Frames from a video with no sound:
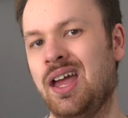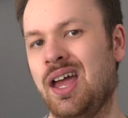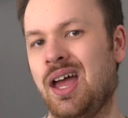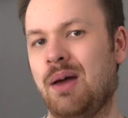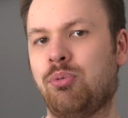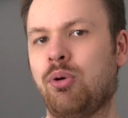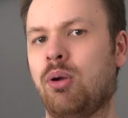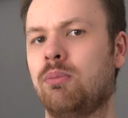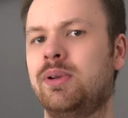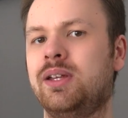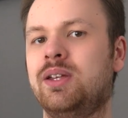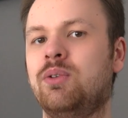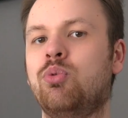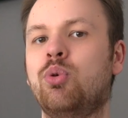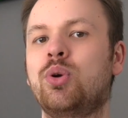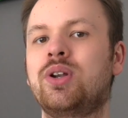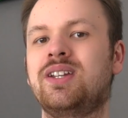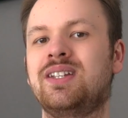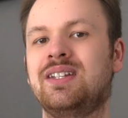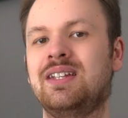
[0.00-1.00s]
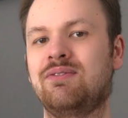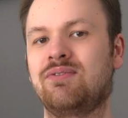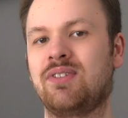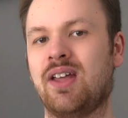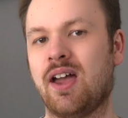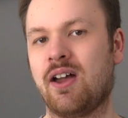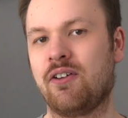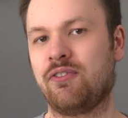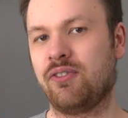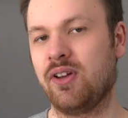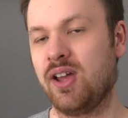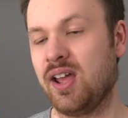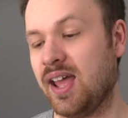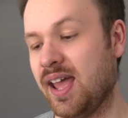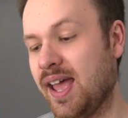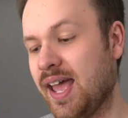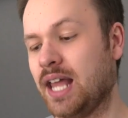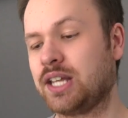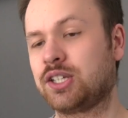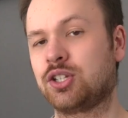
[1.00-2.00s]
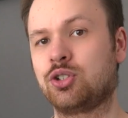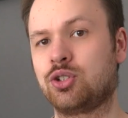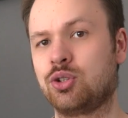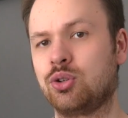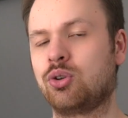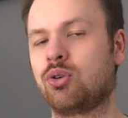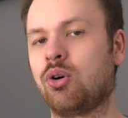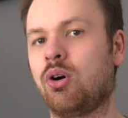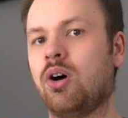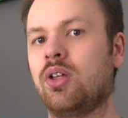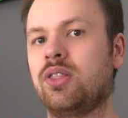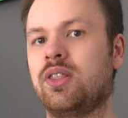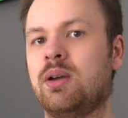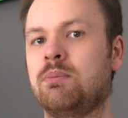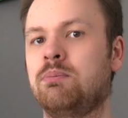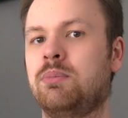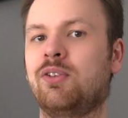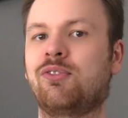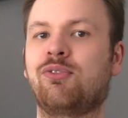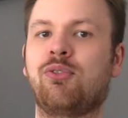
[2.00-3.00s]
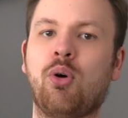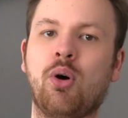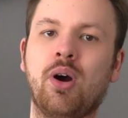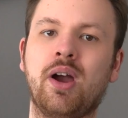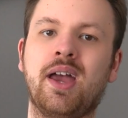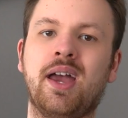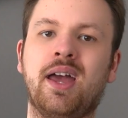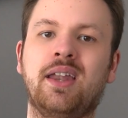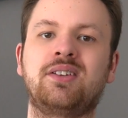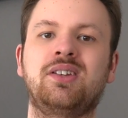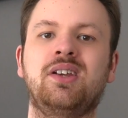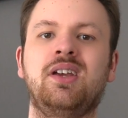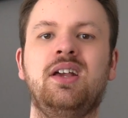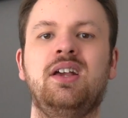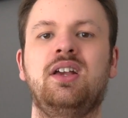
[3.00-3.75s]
I probably wouldn't even have had to call them beforehand,